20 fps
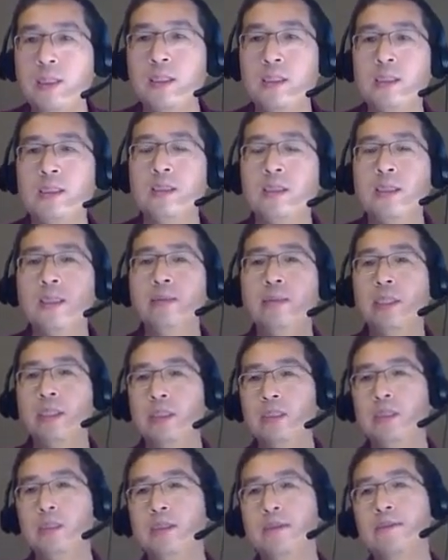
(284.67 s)
So that means the
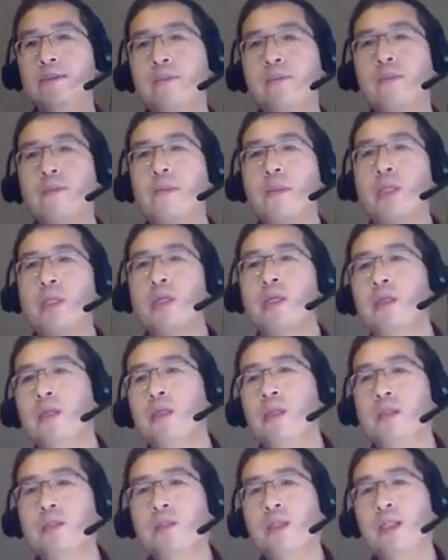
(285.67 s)
data
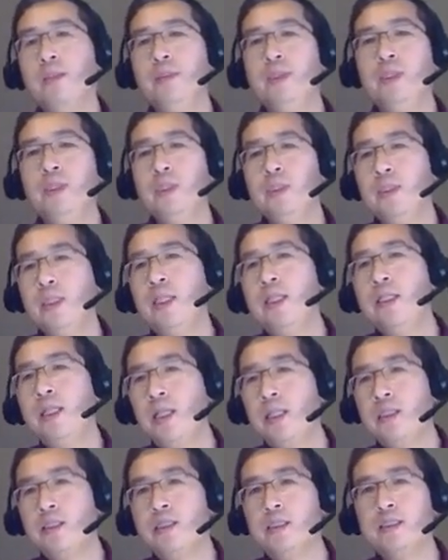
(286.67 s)
itself, okay, the
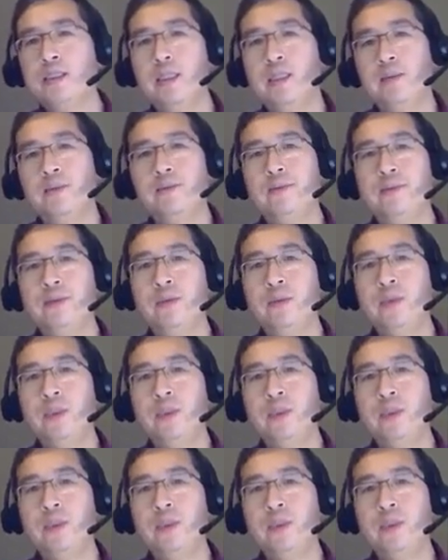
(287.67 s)
data sets.